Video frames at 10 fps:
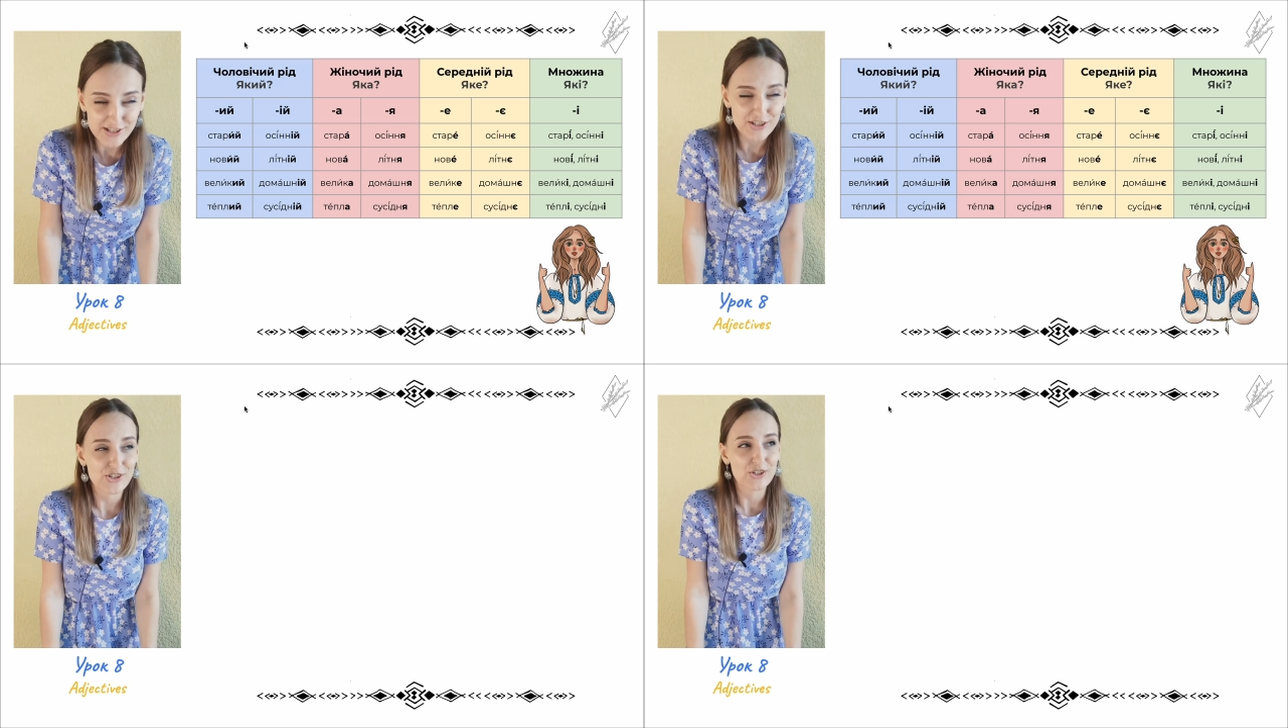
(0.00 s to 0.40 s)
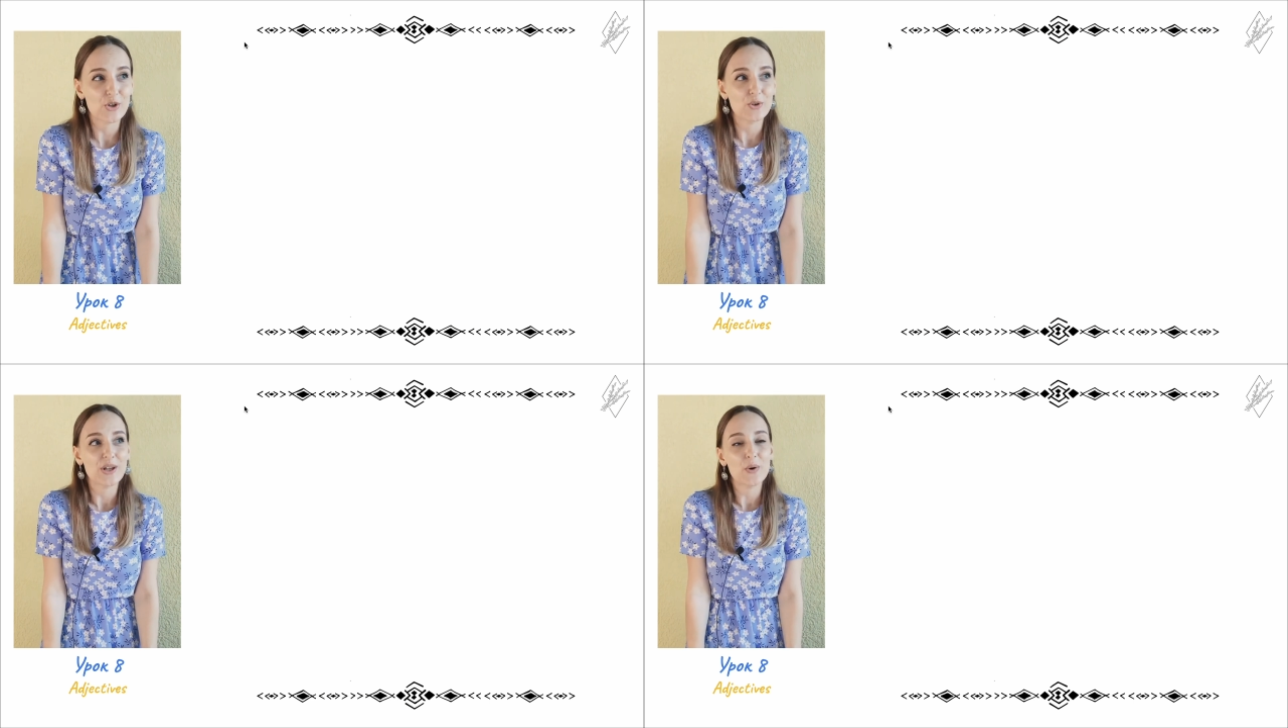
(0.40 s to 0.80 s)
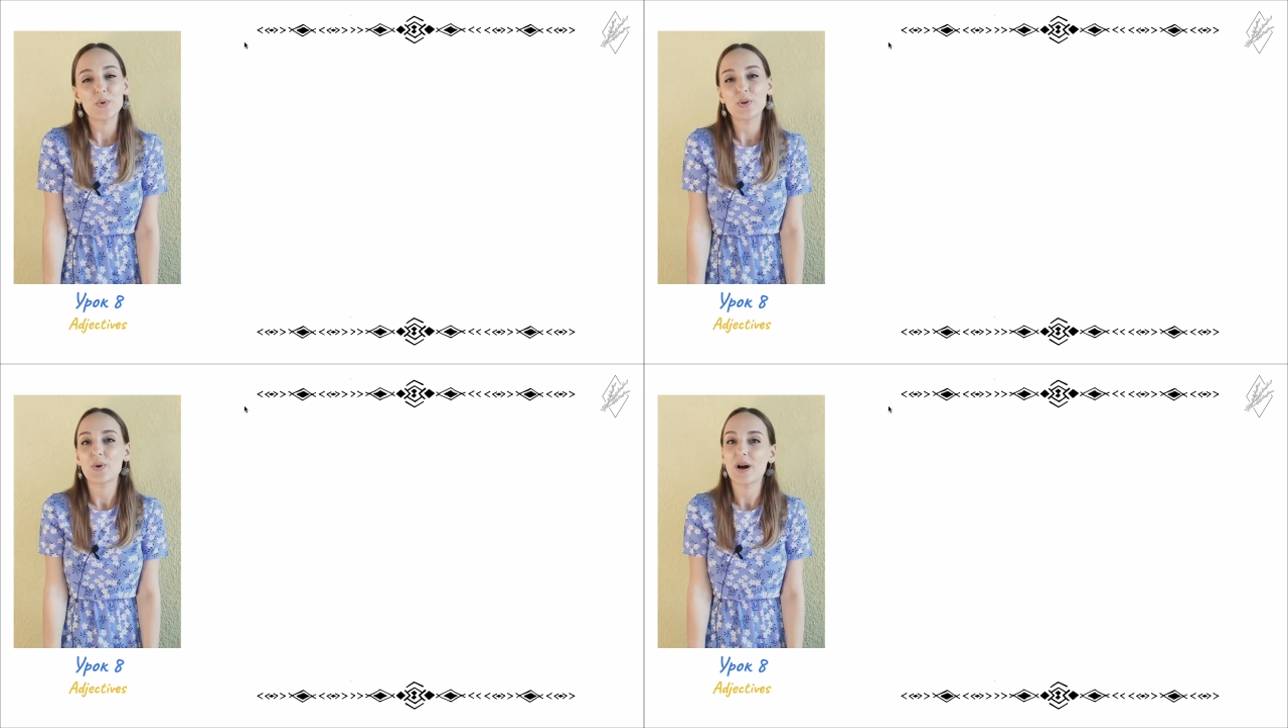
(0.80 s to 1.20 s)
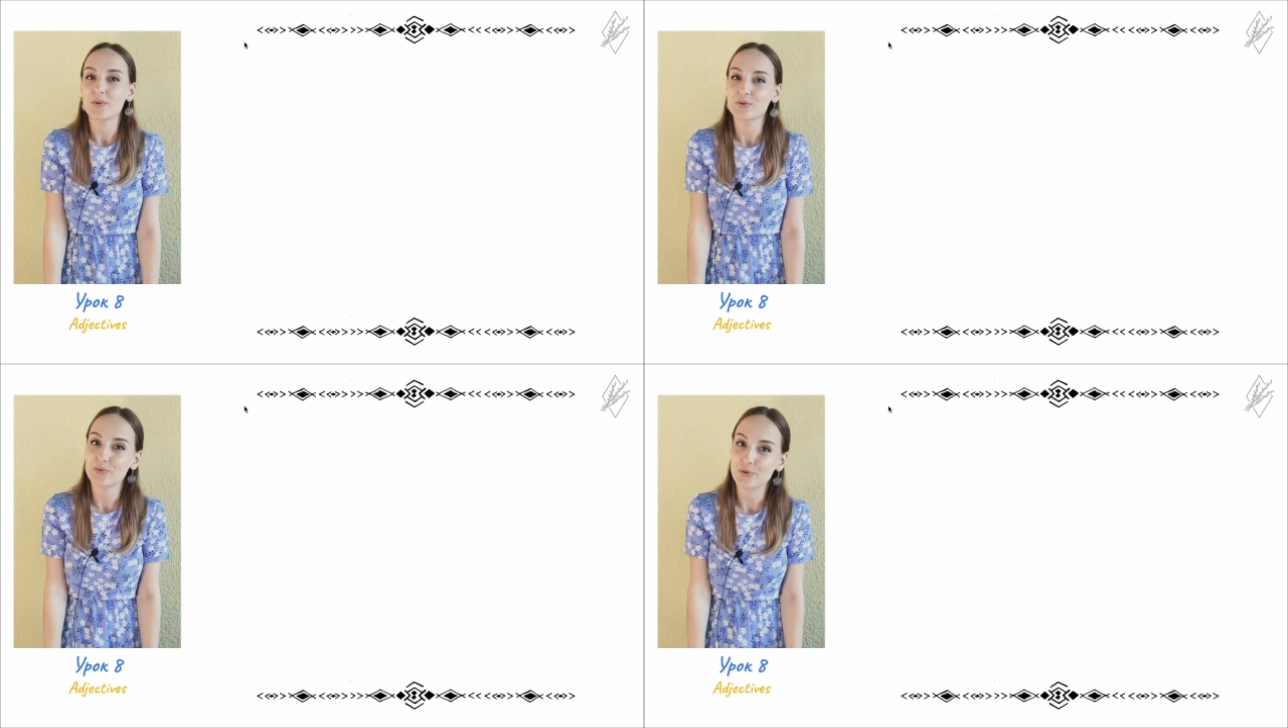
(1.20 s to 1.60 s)
so now we know
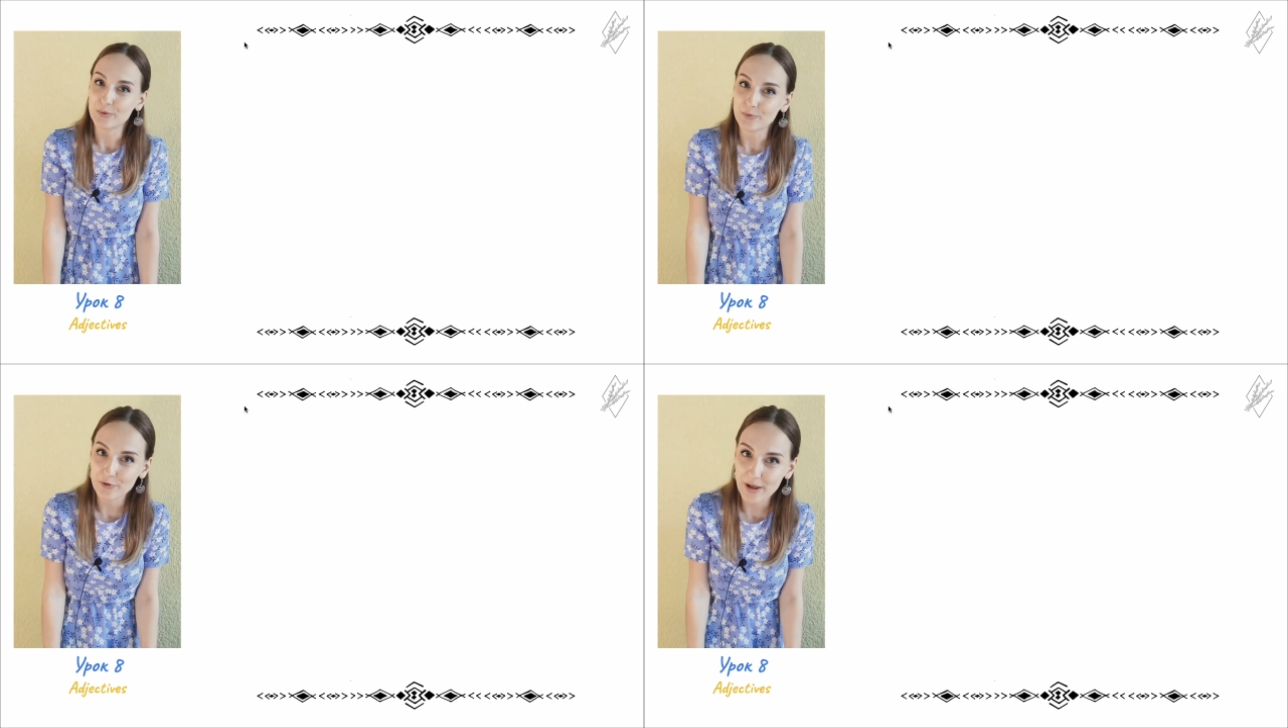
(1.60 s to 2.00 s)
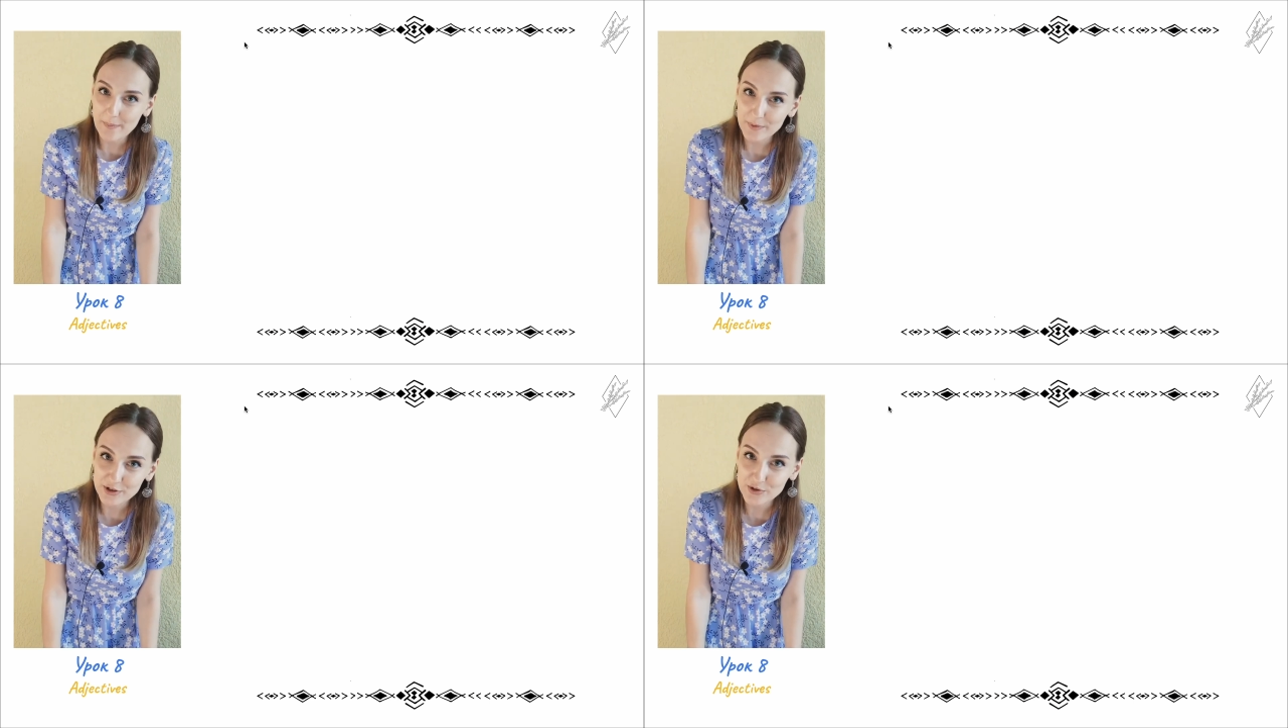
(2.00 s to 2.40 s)
how to form feminine,